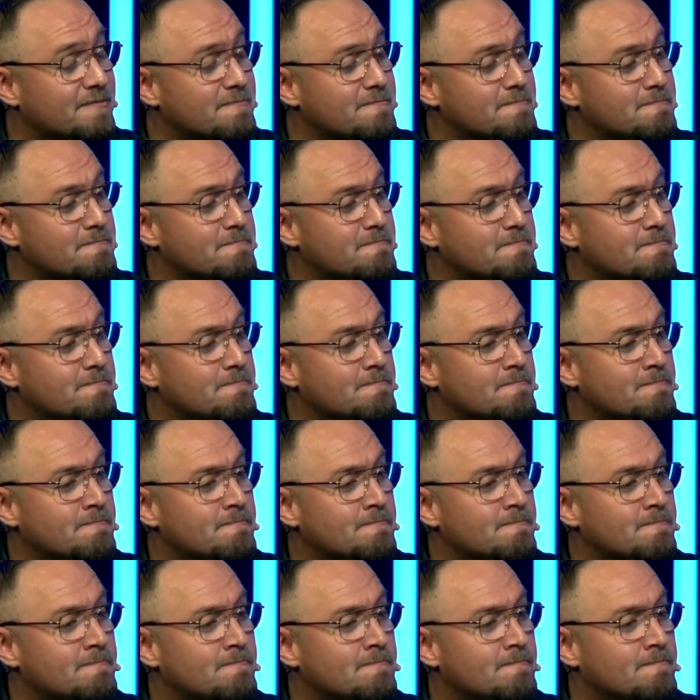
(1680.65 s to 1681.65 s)

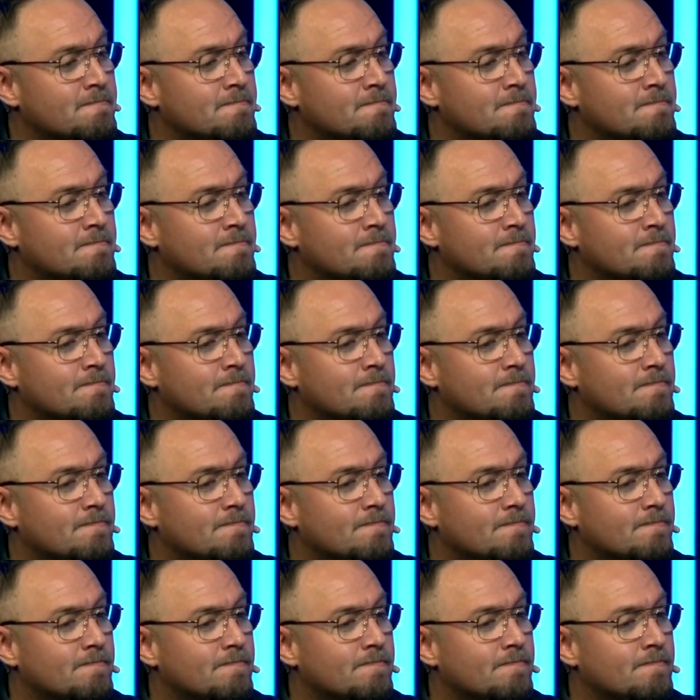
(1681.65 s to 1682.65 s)

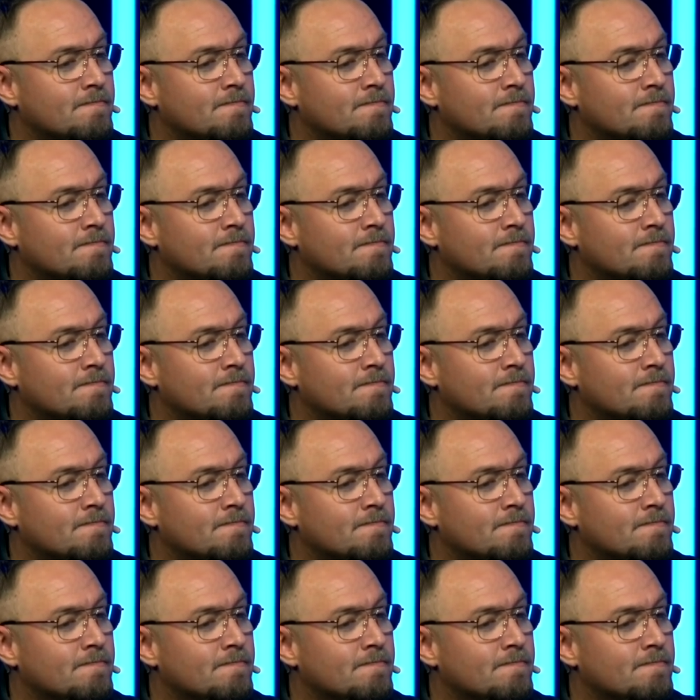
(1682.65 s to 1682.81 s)
(silence)